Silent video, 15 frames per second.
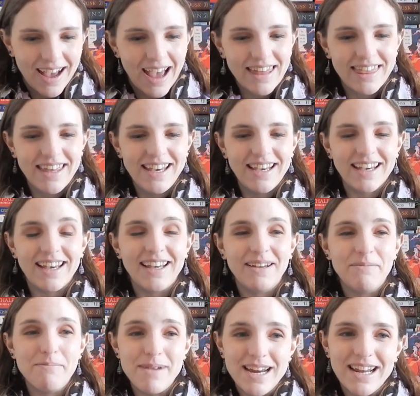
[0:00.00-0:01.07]
I
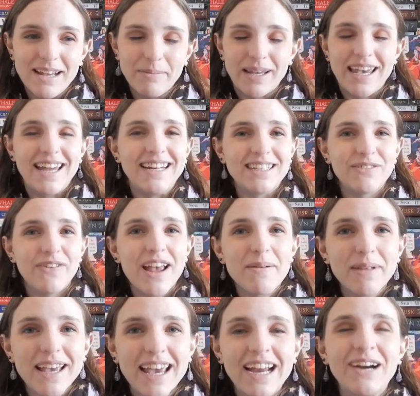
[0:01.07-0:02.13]
think meeting McKenna's
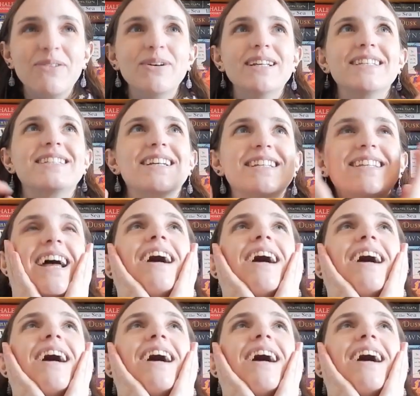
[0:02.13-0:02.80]
family here was just,